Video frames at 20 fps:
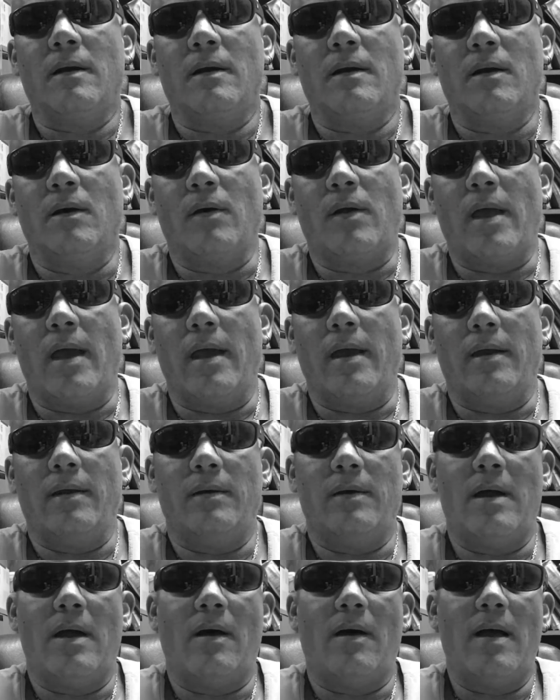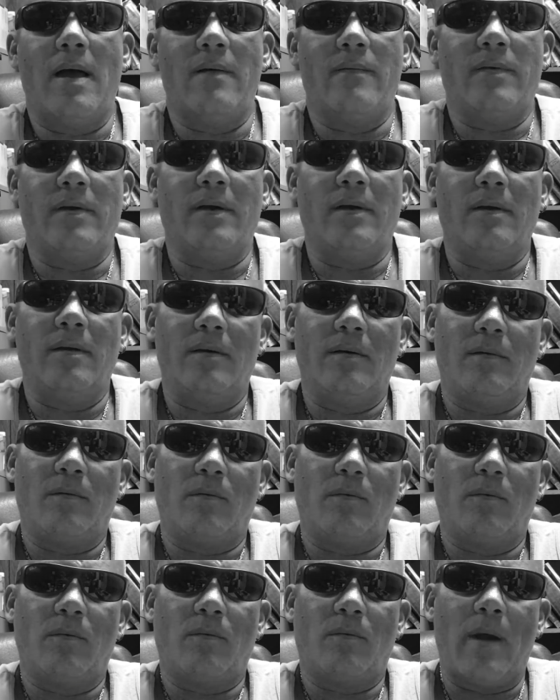Okay, now having
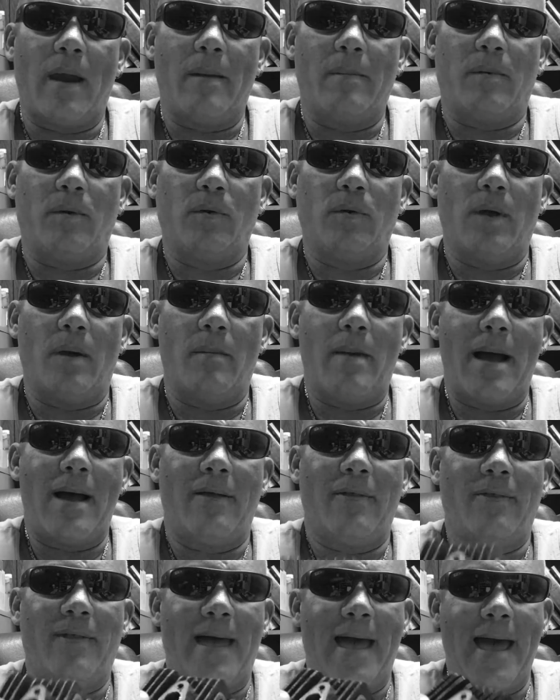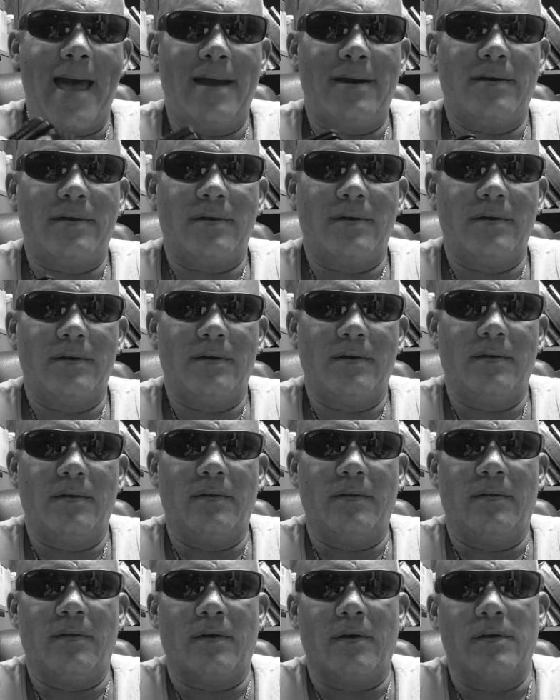rambled about that,
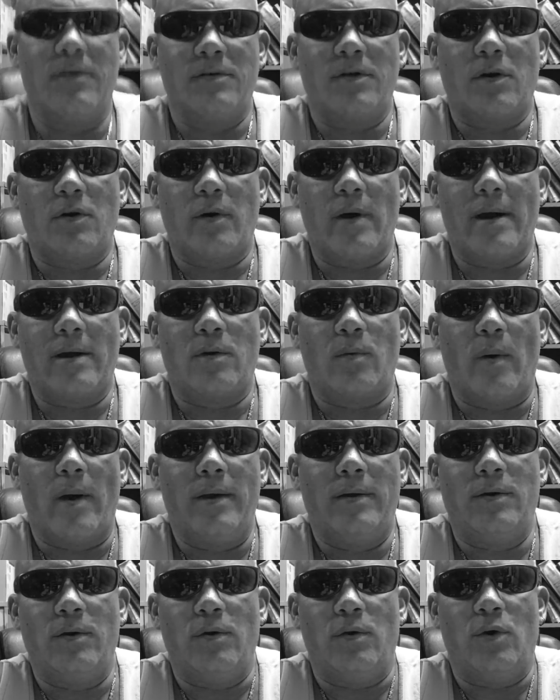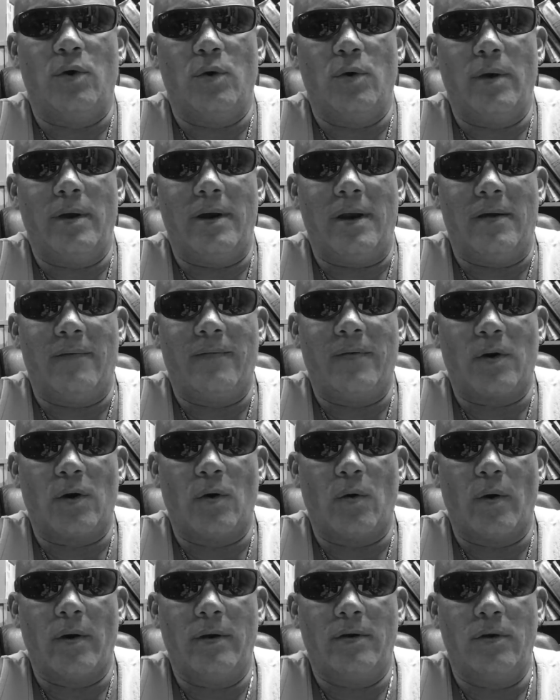there is a correct way to do it. If you're
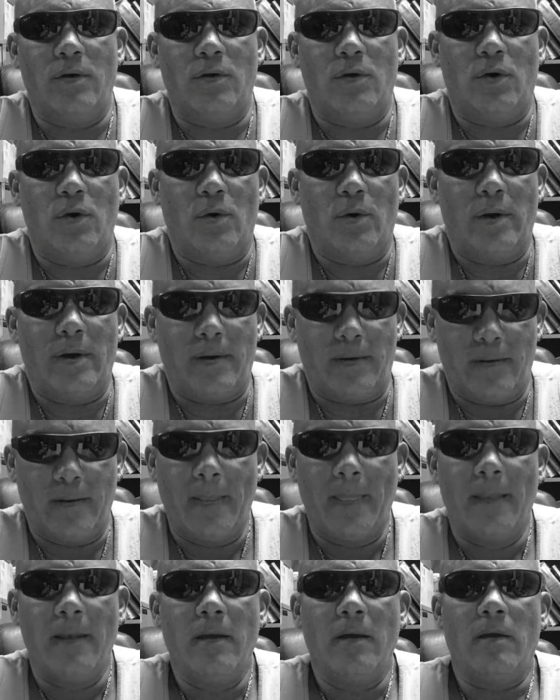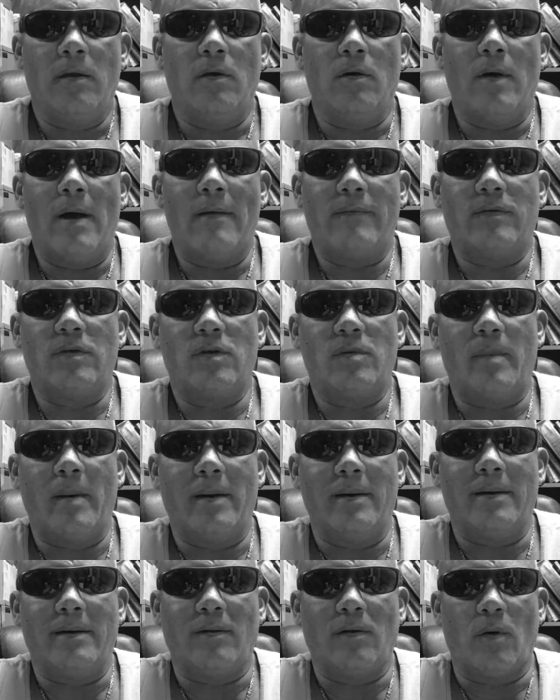going to do it, you'll have to
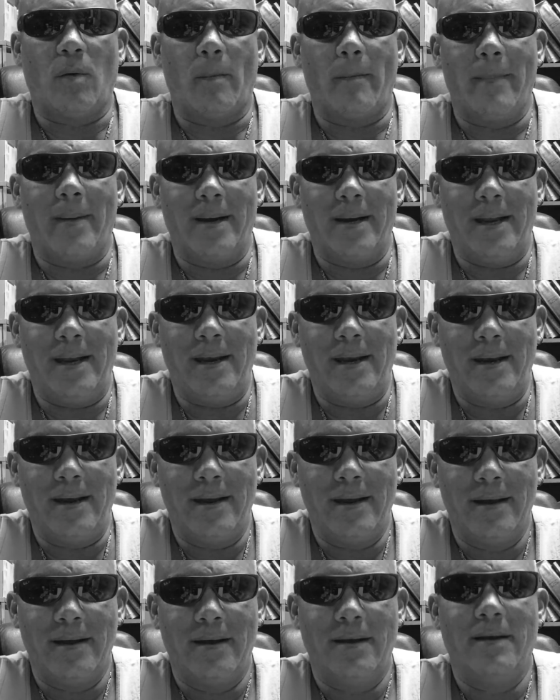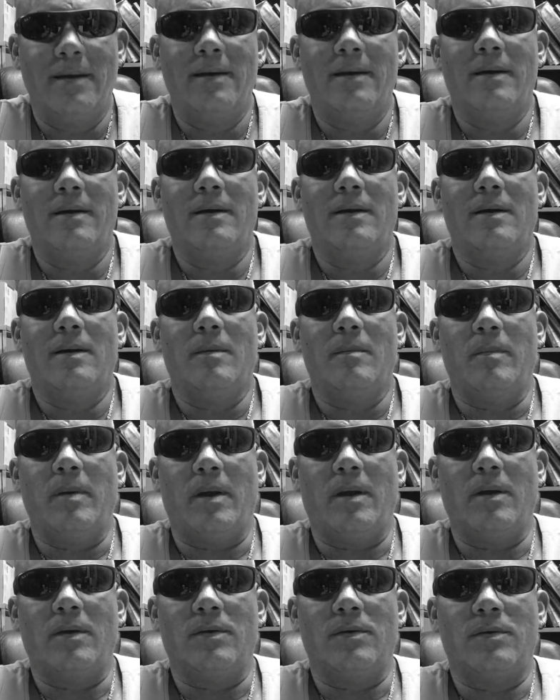spend a little money,
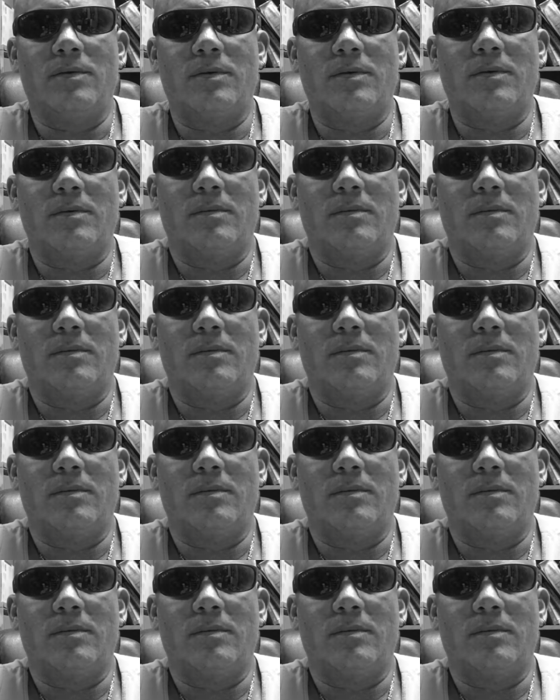because